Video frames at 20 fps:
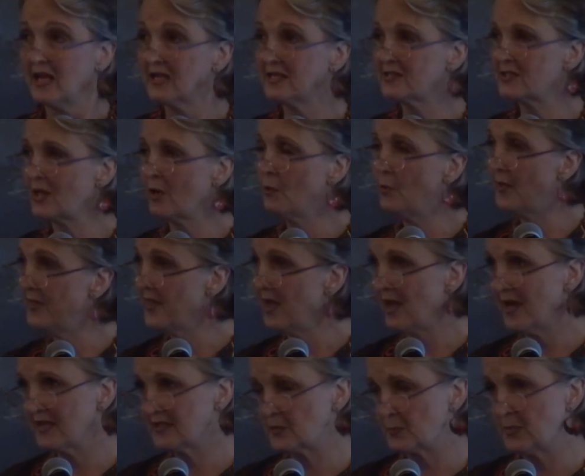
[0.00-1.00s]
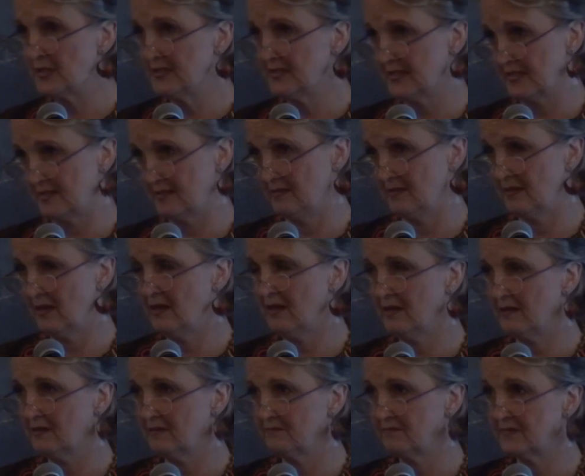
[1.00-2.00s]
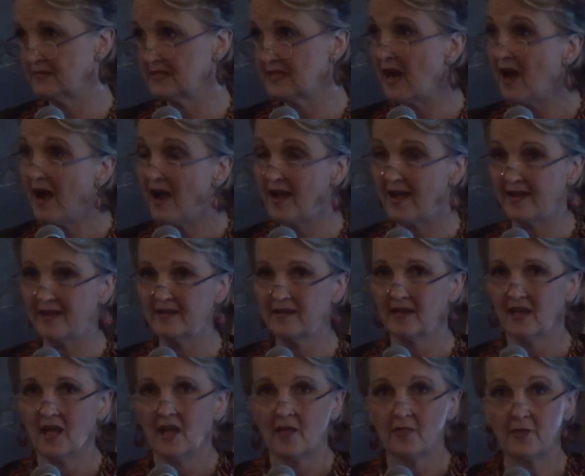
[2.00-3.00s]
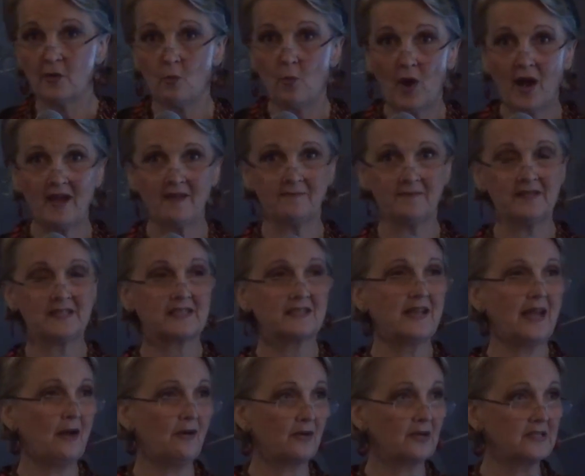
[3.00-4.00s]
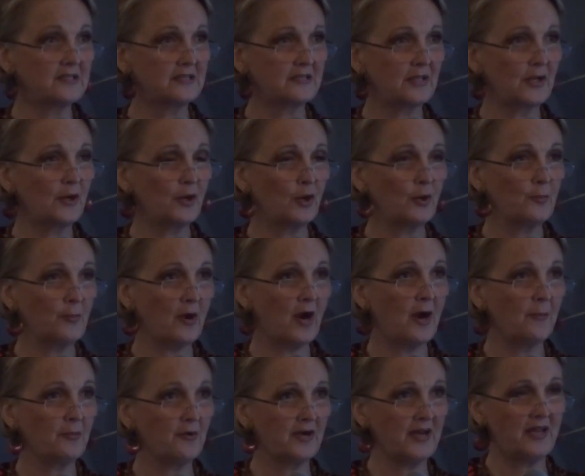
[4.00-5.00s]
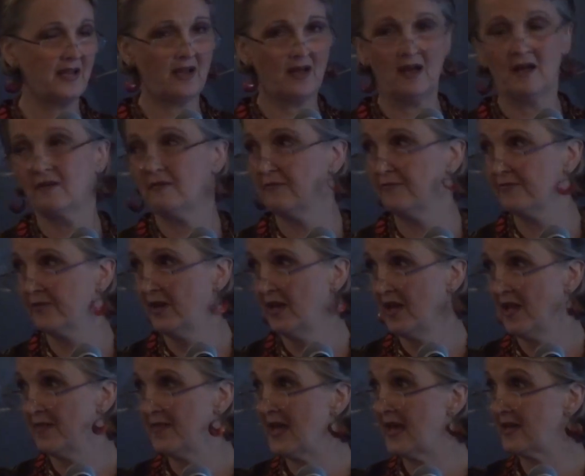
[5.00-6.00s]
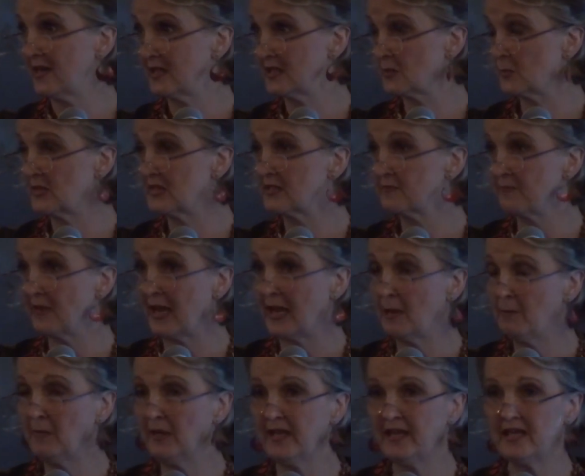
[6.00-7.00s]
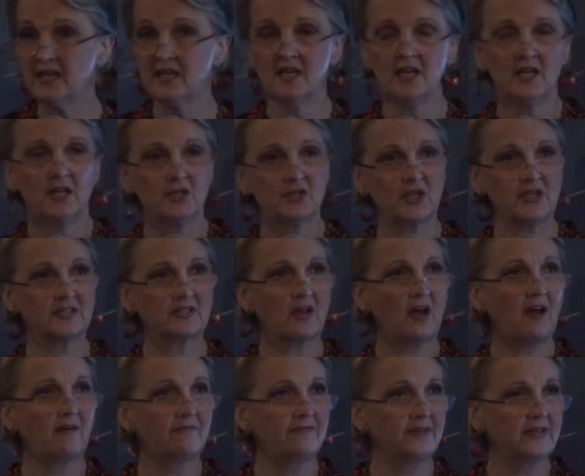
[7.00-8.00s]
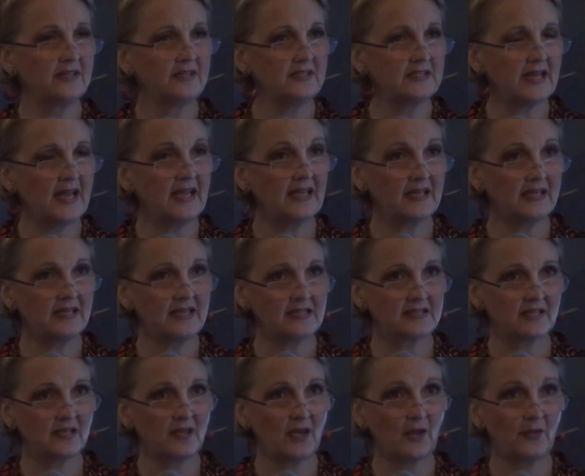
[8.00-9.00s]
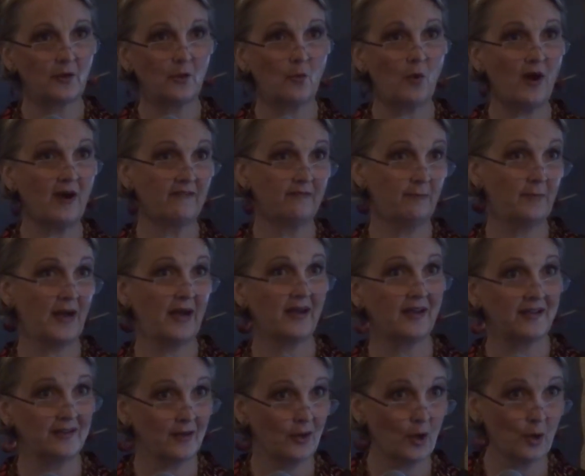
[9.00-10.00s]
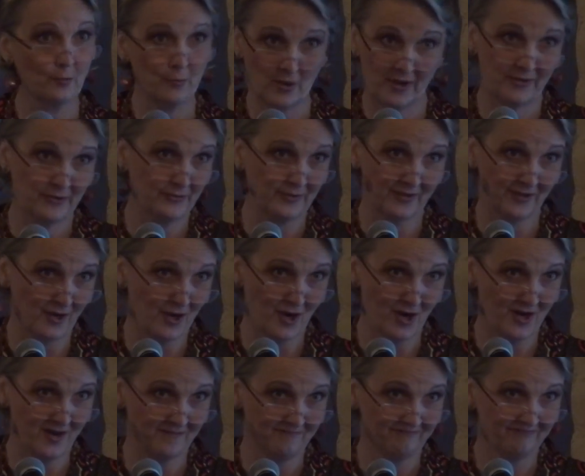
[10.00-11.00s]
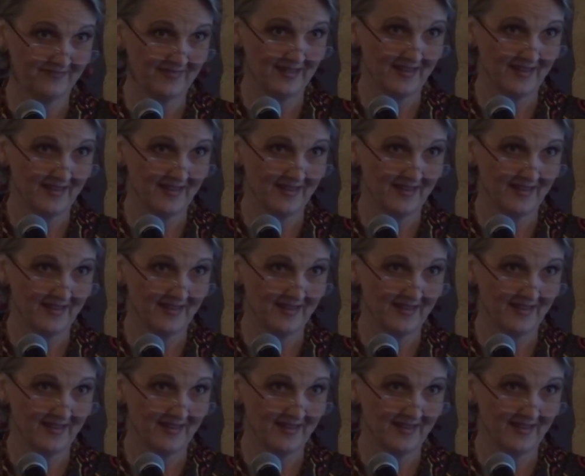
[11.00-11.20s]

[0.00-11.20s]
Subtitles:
And so when the husbands die, the wife is now considered property of that husband's family. She's often taken as another wife by her brother-in-law.